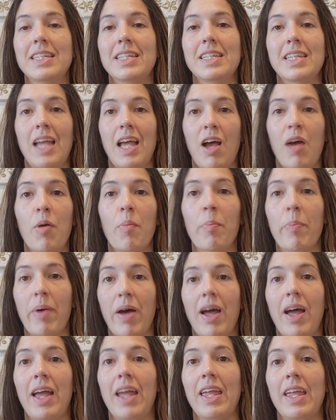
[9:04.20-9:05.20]
and did not
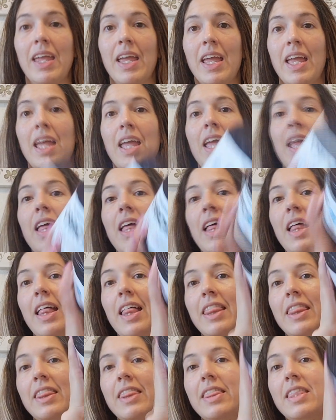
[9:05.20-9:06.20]
buy
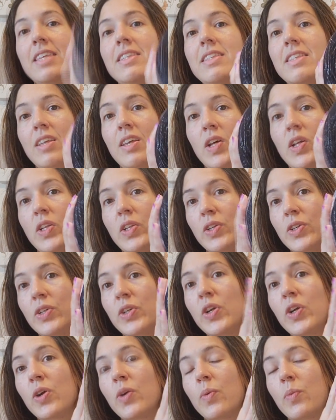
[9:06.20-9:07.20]
this
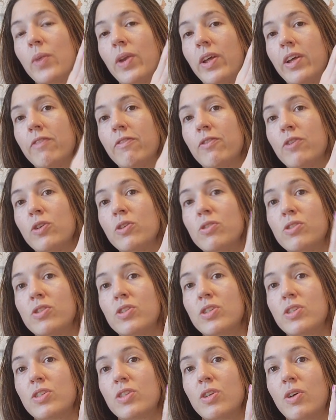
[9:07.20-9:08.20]
color when I
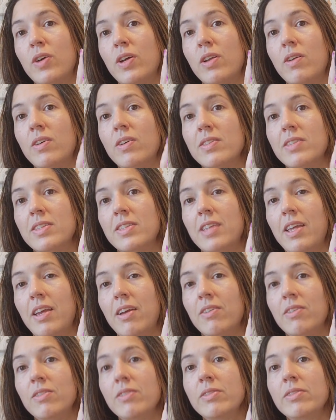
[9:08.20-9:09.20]
first saw it on
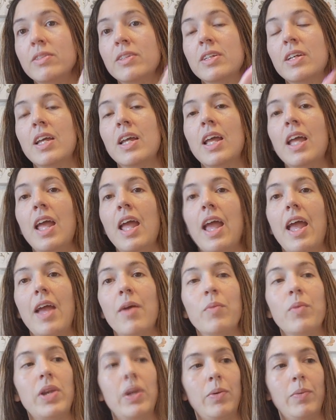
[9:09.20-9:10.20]
sale.
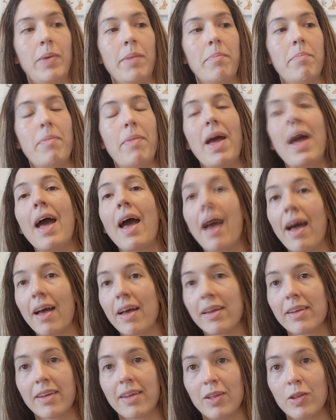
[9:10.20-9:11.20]
And when I went
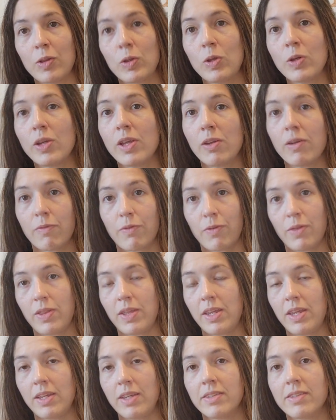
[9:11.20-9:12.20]
back looking for
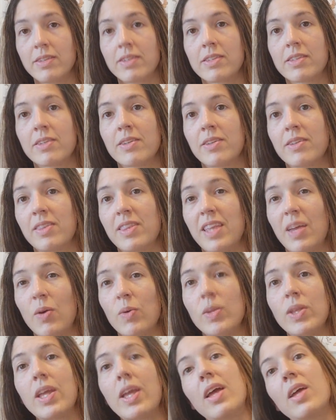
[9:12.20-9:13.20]
these,
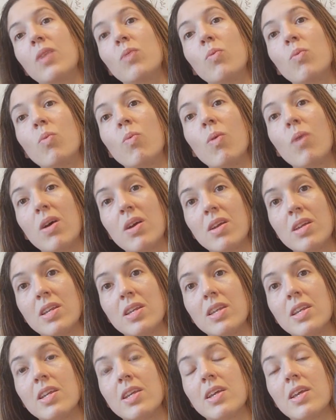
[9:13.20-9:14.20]
they only had
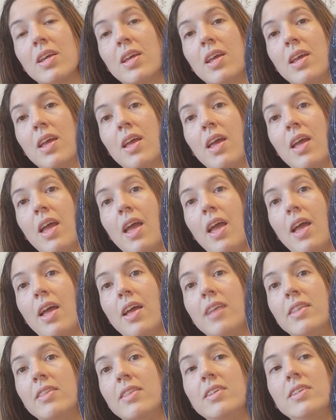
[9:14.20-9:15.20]
one.
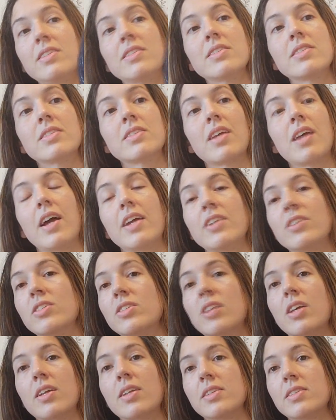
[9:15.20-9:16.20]
And this, I
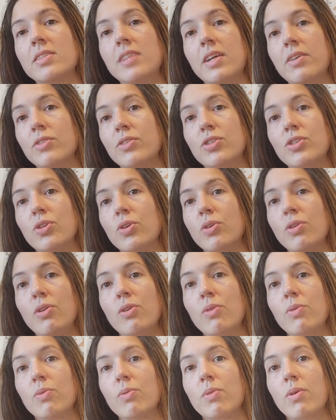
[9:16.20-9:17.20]
just got this down to show
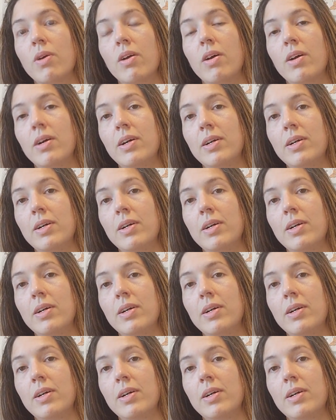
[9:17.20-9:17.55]
you